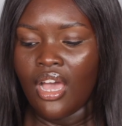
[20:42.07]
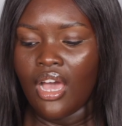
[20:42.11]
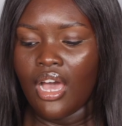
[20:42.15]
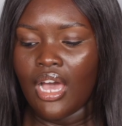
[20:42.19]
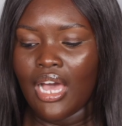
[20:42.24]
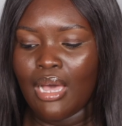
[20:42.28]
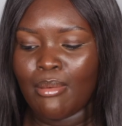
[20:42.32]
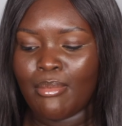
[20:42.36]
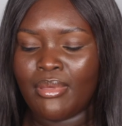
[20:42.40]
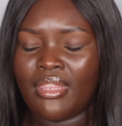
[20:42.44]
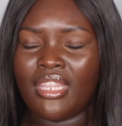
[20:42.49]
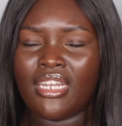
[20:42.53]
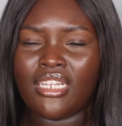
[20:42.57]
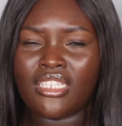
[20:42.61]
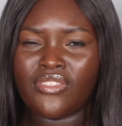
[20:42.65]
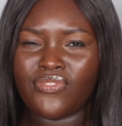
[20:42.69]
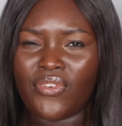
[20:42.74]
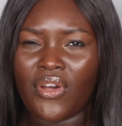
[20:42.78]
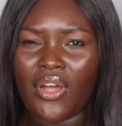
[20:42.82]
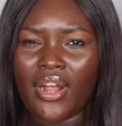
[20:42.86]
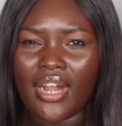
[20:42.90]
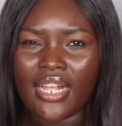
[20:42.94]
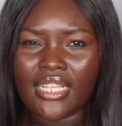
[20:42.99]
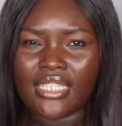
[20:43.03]
And then as
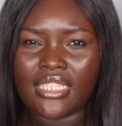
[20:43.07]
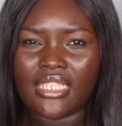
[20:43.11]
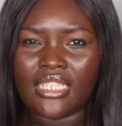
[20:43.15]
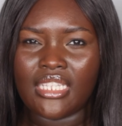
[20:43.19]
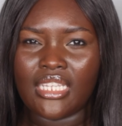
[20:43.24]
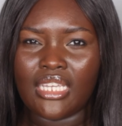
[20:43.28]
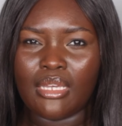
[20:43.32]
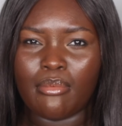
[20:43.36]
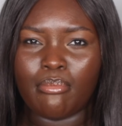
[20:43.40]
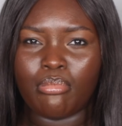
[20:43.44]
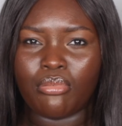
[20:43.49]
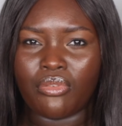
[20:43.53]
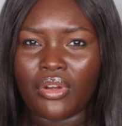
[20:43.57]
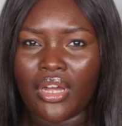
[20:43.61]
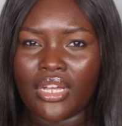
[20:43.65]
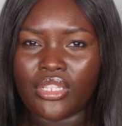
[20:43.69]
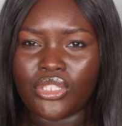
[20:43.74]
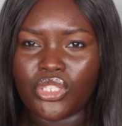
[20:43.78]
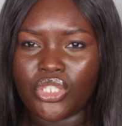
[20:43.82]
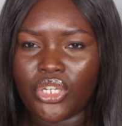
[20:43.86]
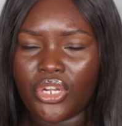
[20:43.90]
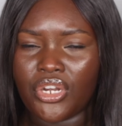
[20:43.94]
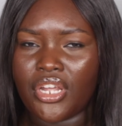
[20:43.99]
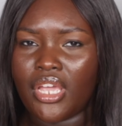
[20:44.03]
far as the
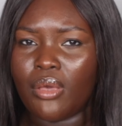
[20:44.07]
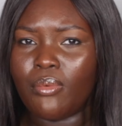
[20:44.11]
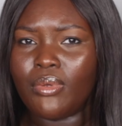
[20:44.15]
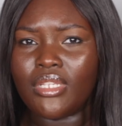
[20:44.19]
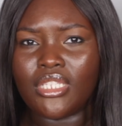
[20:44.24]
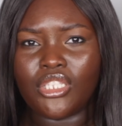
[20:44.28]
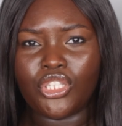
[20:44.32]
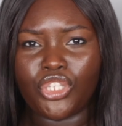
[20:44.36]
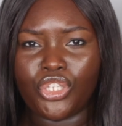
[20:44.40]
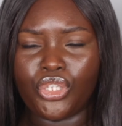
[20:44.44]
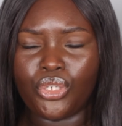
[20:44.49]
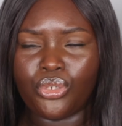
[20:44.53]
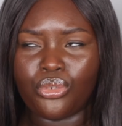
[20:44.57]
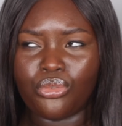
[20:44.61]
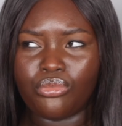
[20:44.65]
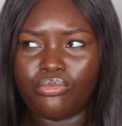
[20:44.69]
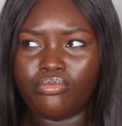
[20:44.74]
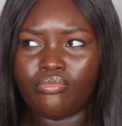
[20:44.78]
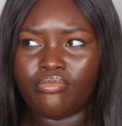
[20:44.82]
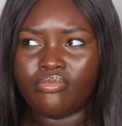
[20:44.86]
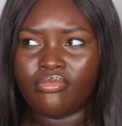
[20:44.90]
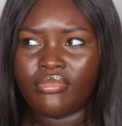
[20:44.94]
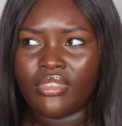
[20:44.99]
bronzer, it was cute.